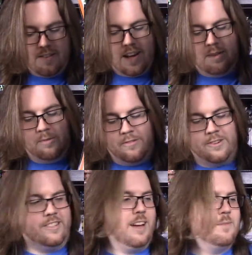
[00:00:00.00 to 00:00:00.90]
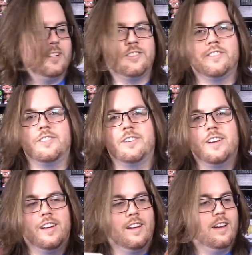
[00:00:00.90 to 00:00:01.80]
we've gotten before is I'm not sure.
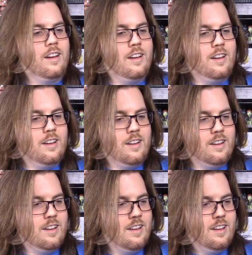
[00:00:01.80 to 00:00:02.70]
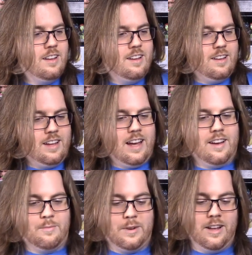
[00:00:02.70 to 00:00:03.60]
They're cleaning out the warehouse, bro.
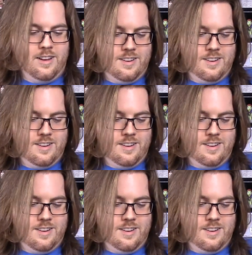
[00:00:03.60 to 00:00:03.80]
Yeah, I'm not.